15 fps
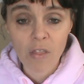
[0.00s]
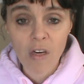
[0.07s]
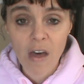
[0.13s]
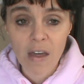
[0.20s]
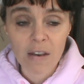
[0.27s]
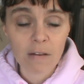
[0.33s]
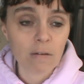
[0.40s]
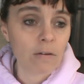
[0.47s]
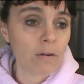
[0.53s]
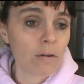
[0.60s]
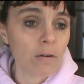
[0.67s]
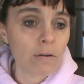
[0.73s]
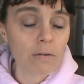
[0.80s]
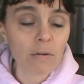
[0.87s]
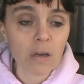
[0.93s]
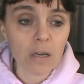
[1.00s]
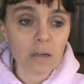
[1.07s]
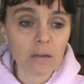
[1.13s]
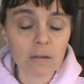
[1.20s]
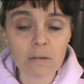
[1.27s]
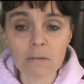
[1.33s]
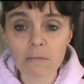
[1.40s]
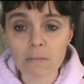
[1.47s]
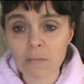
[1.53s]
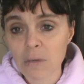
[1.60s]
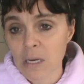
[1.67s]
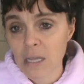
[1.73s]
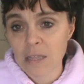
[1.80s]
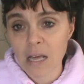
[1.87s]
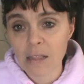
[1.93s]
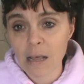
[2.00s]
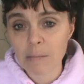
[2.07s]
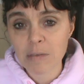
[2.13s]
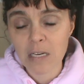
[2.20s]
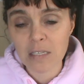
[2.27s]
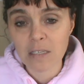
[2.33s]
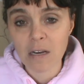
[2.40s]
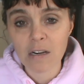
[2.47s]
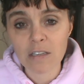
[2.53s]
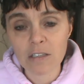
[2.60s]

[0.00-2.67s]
then you can get that lab test done.